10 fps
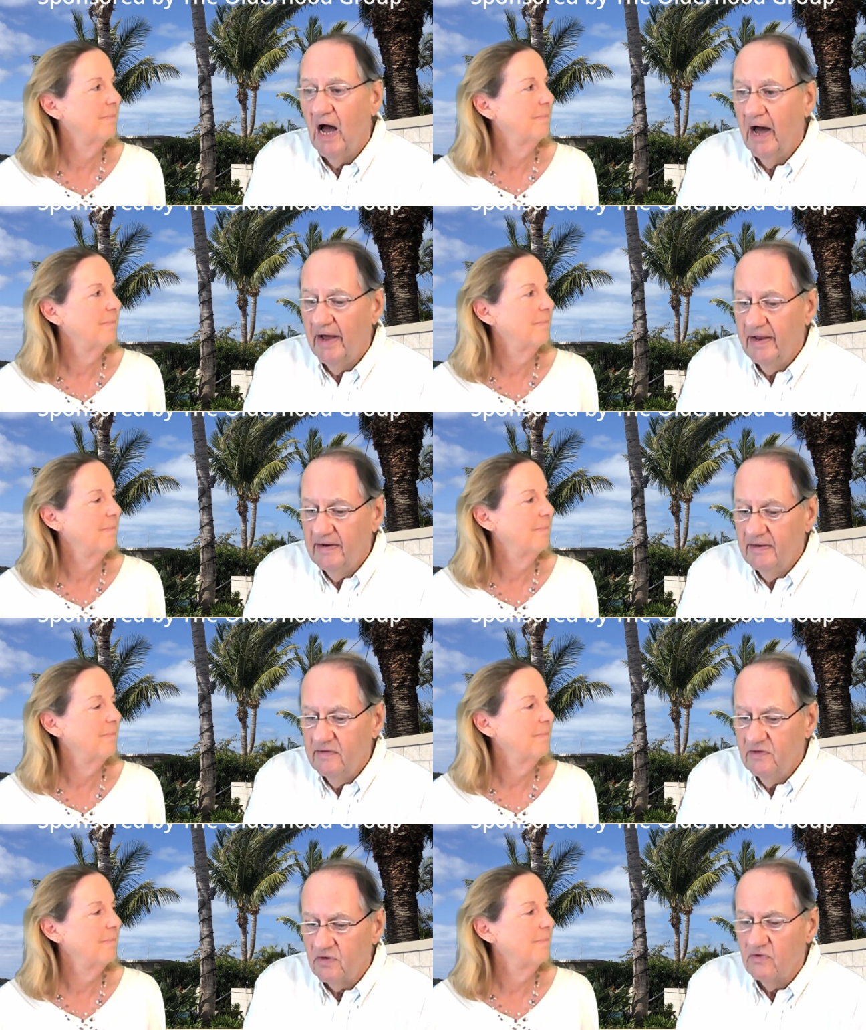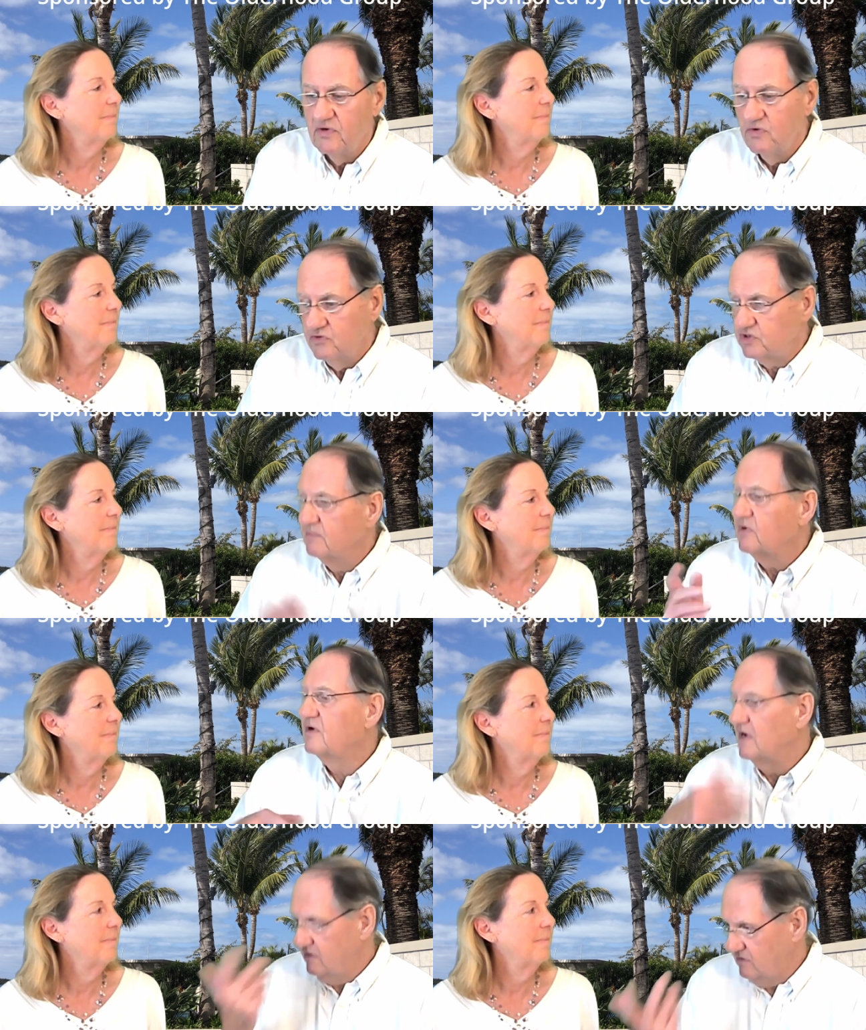Speaker 1: And, you know, the notion
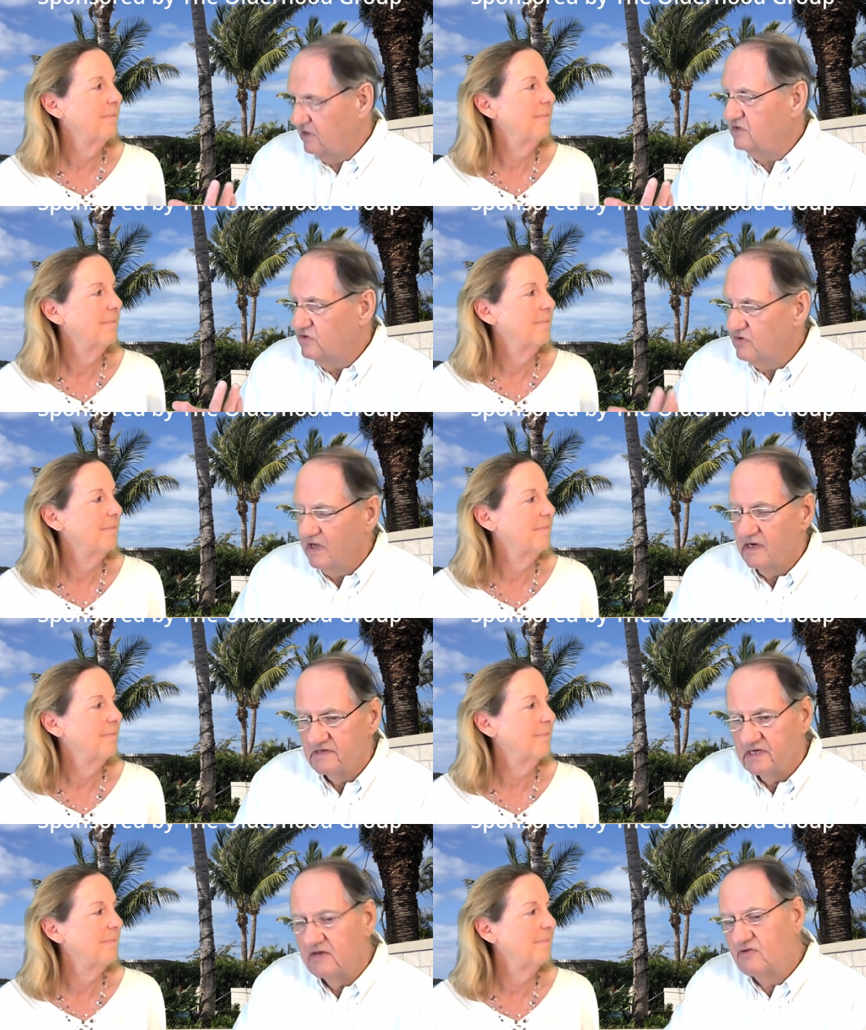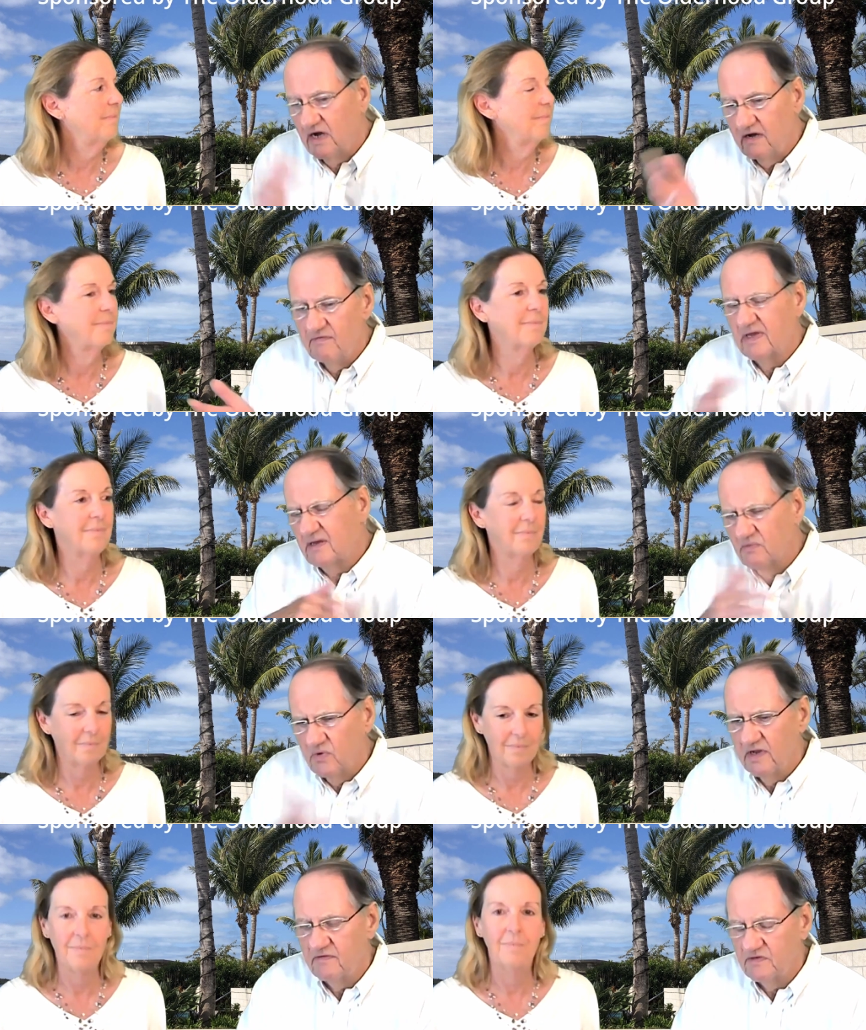about, as you rightly say, traveling and
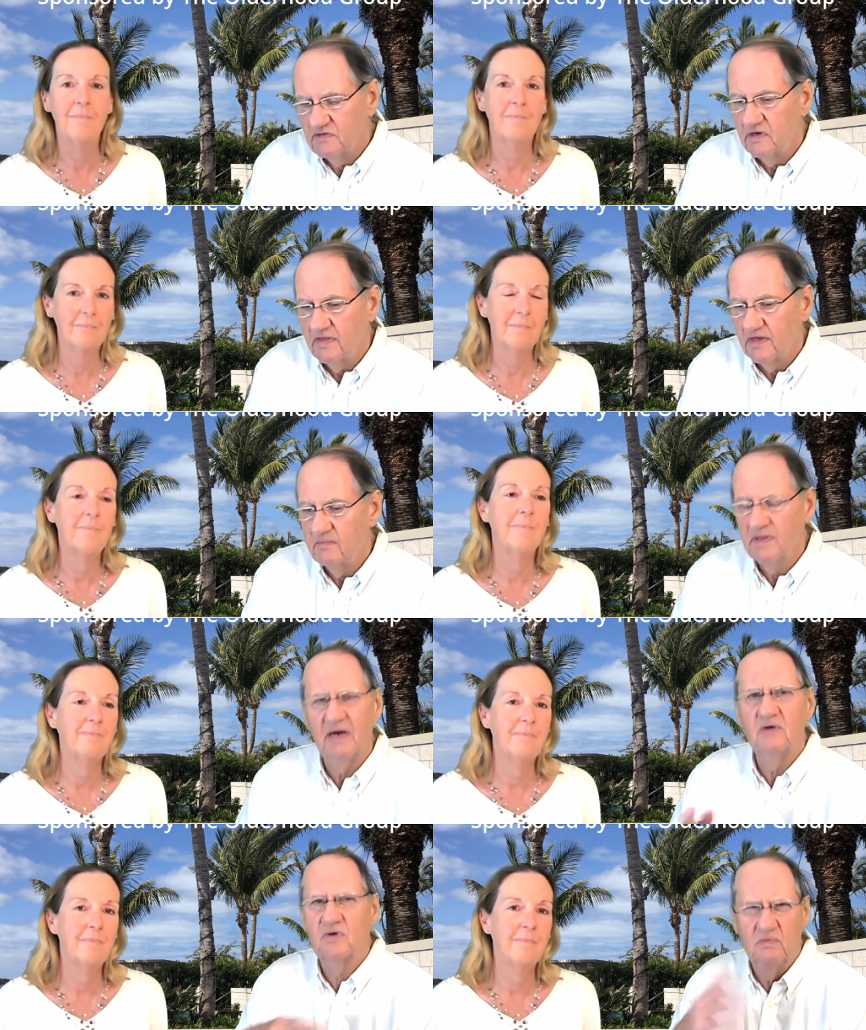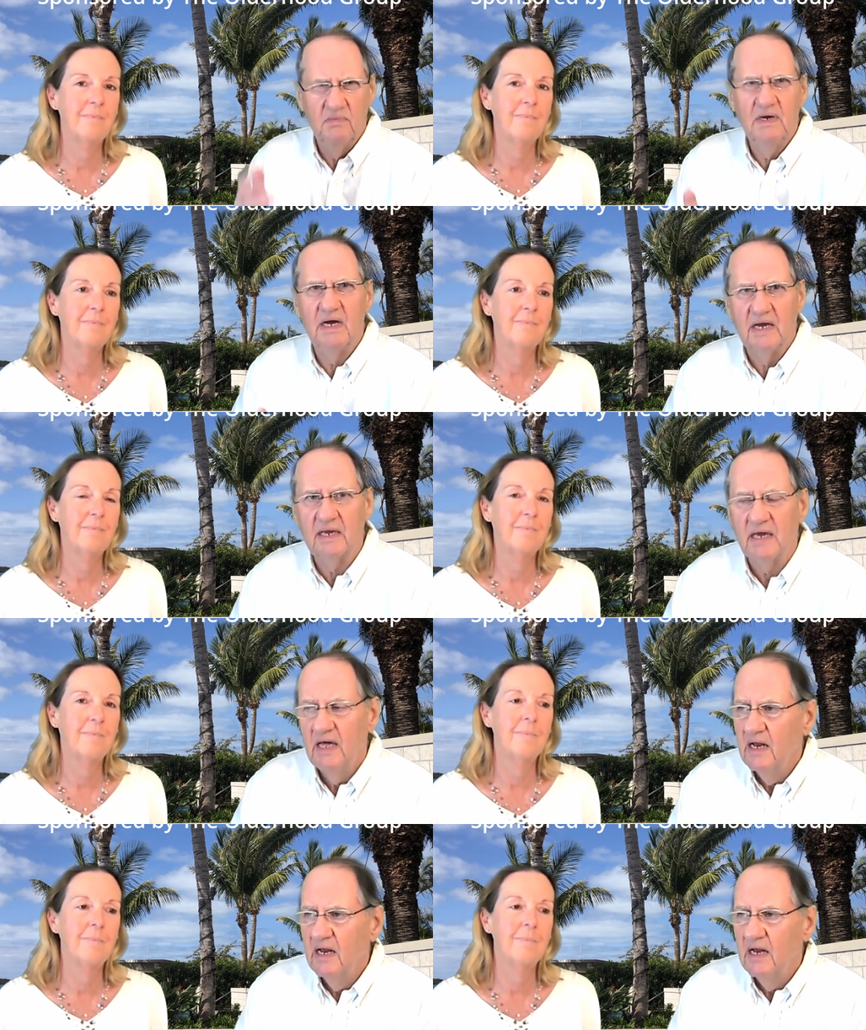whatever sort of thing, but that'll come back.